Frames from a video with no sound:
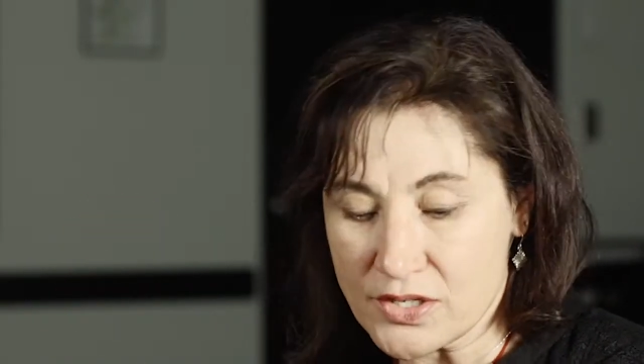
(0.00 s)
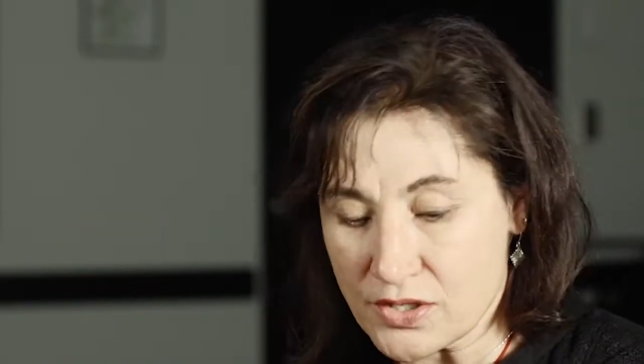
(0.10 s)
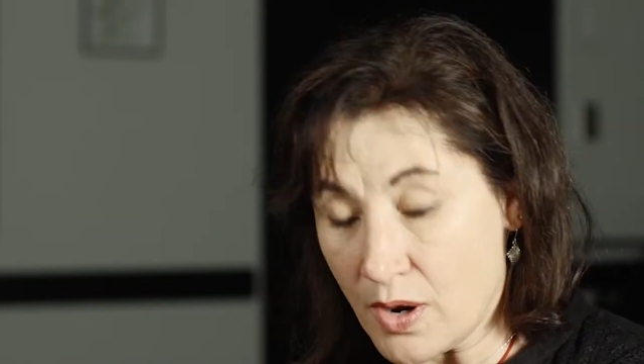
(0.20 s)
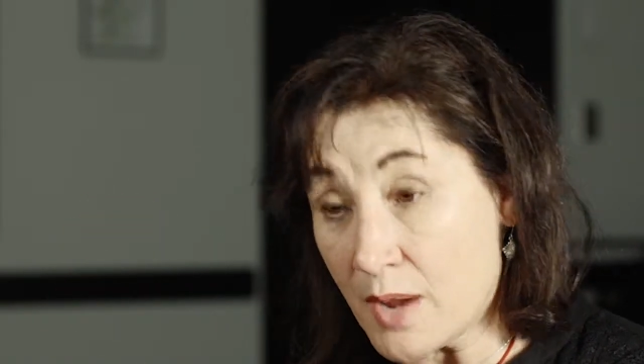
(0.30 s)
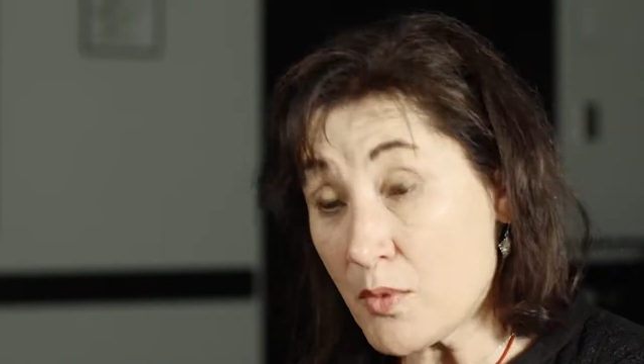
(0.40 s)

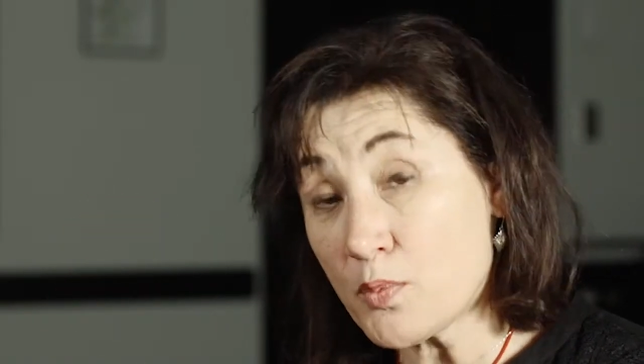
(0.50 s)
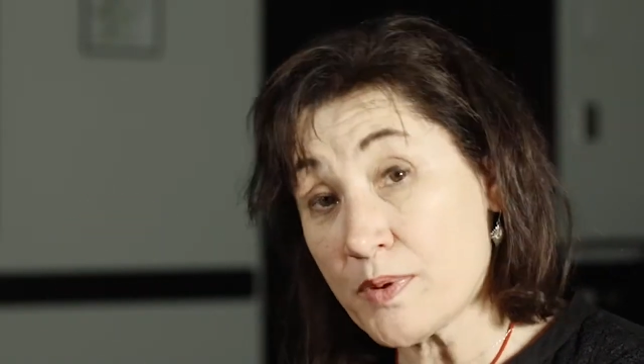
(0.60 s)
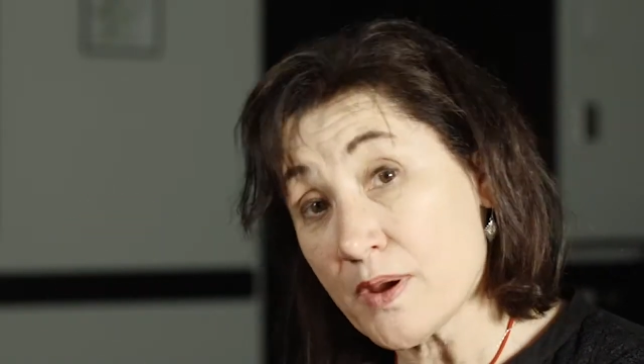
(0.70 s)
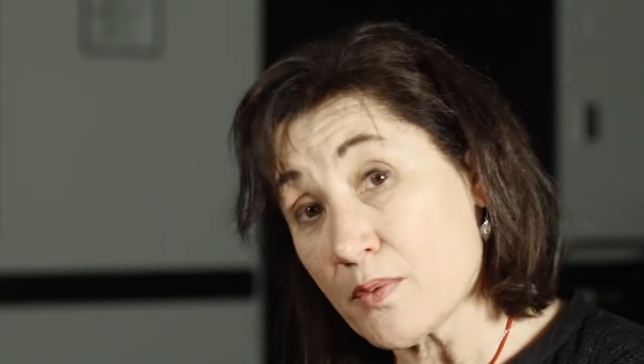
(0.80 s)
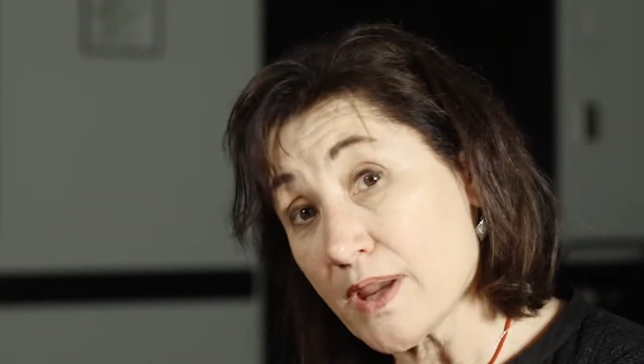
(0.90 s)
So I'm
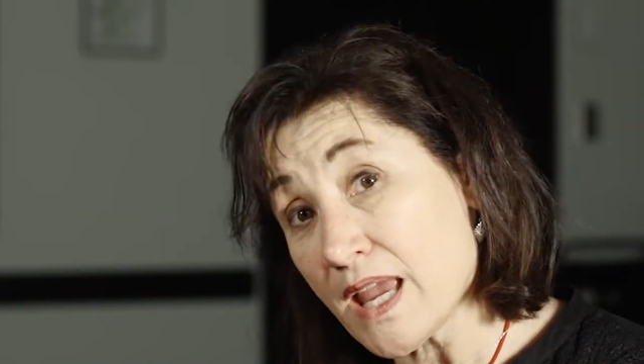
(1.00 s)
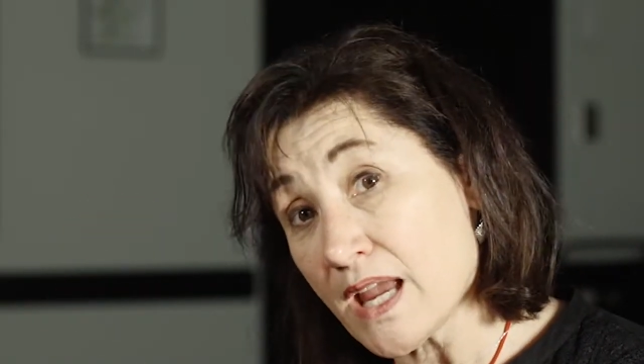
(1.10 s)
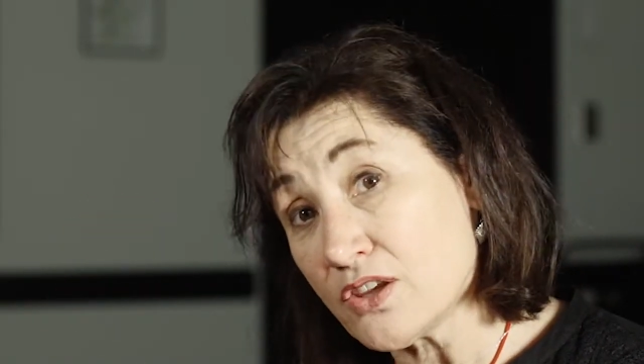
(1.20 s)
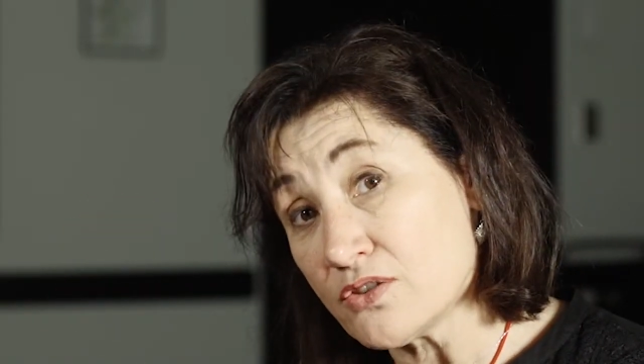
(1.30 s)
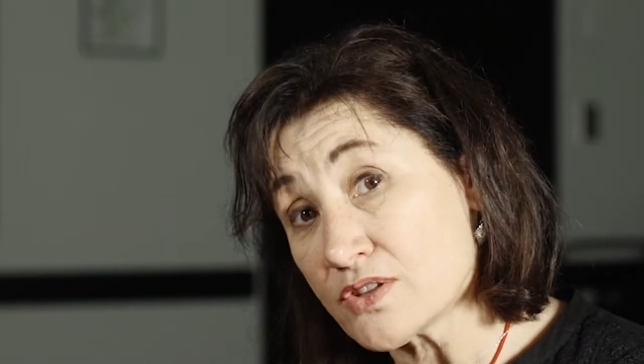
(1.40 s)
hoping that we
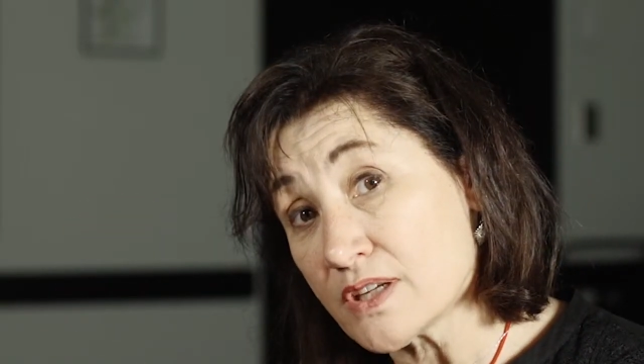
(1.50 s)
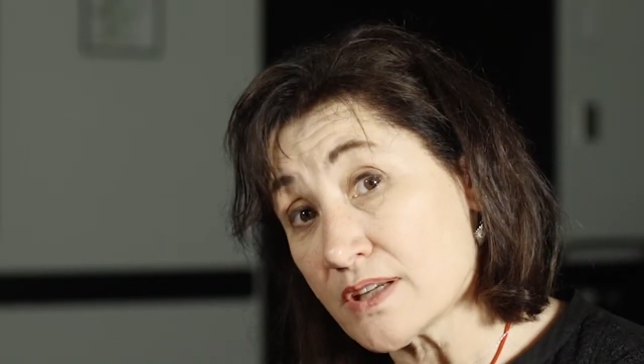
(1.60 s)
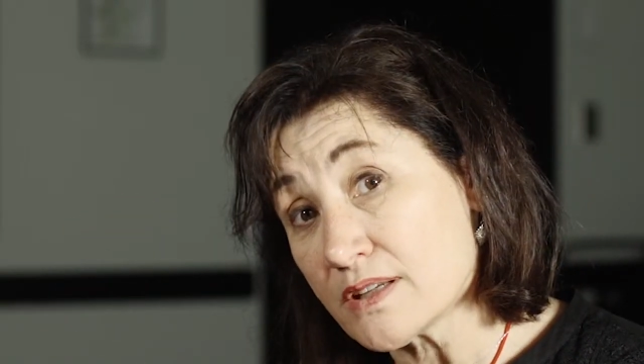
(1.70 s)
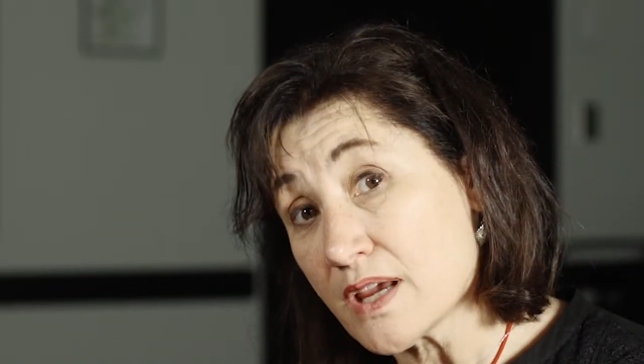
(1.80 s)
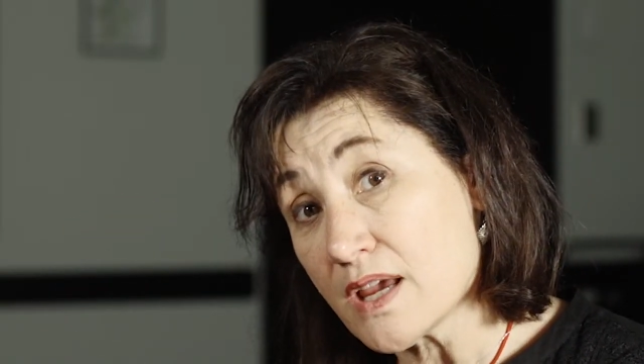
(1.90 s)
can use
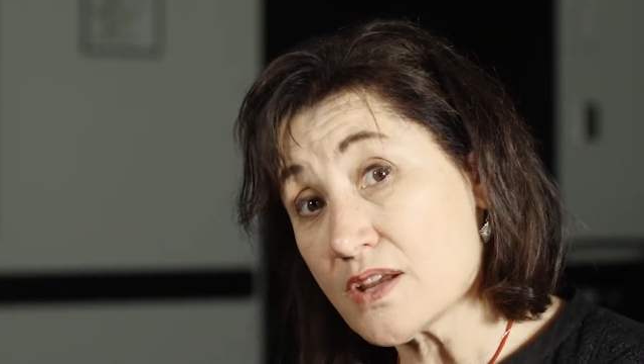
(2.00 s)
it